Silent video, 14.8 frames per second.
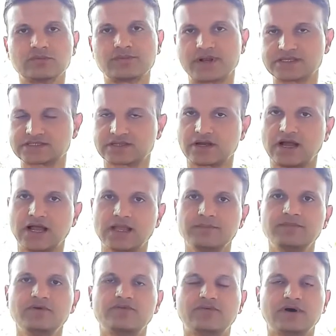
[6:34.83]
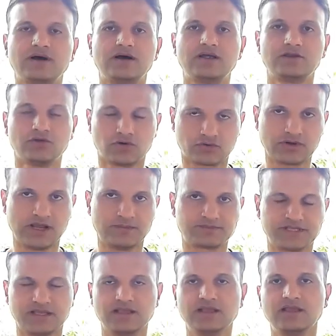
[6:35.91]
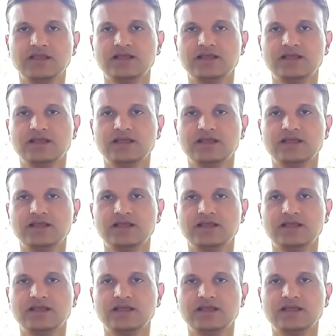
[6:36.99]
prescribed for narcolepsy.